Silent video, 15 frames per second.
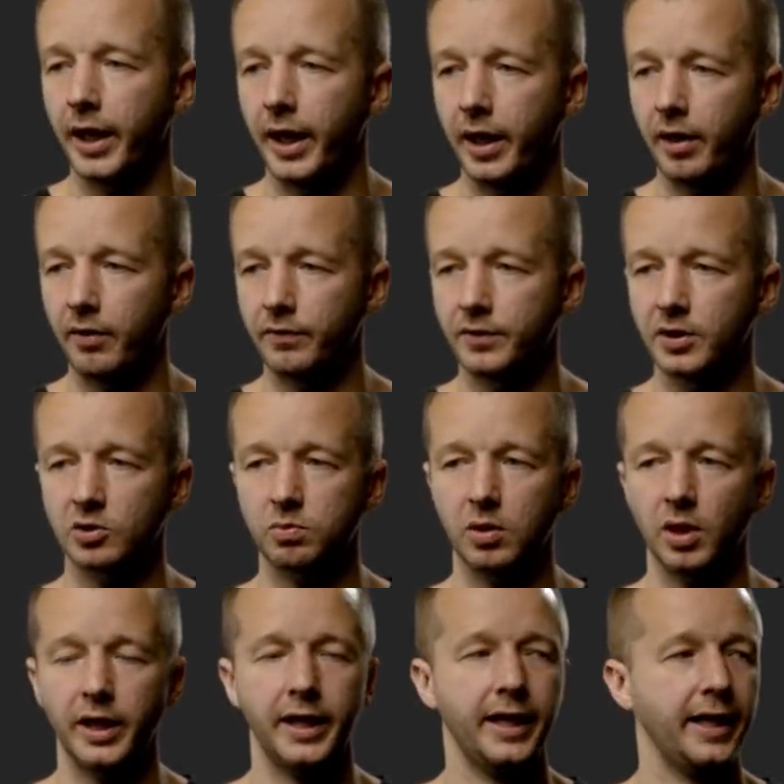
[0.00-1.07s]
have
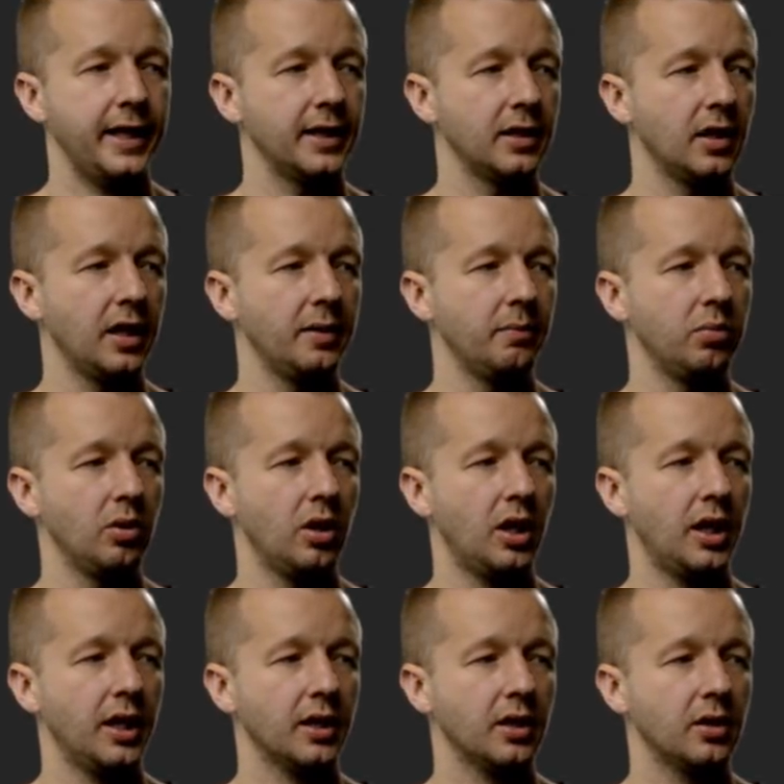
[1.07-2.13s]
display inline
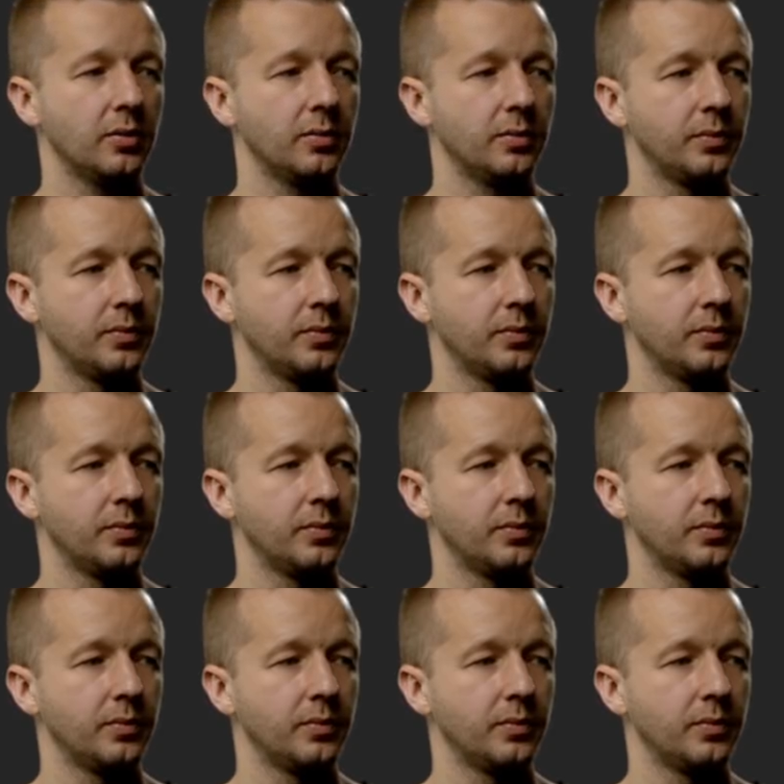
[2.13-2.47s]
block